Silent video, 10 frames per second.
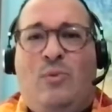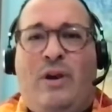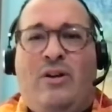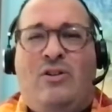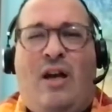We
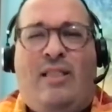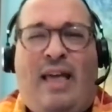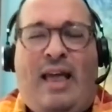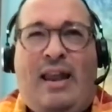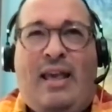are taught
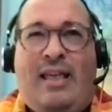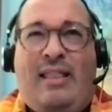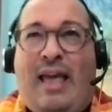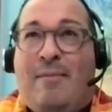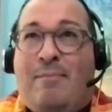that
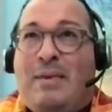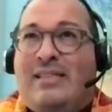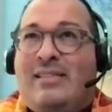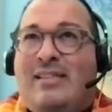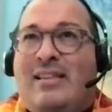that
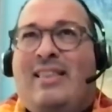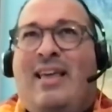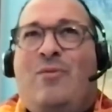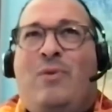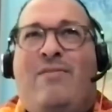mist
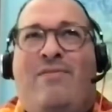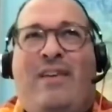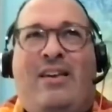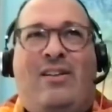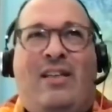that we
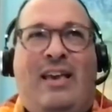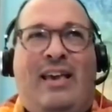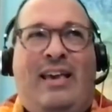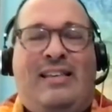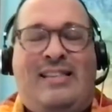feel
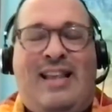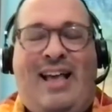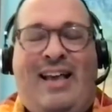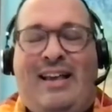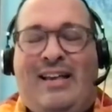is
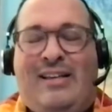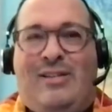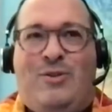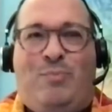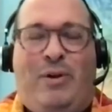not
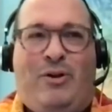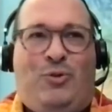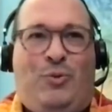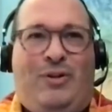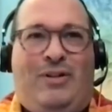
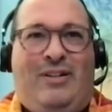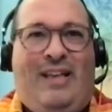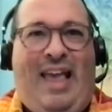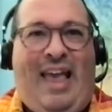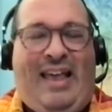spiritual
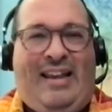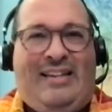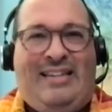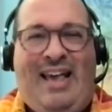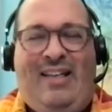and
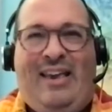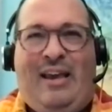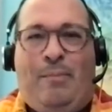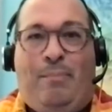telling,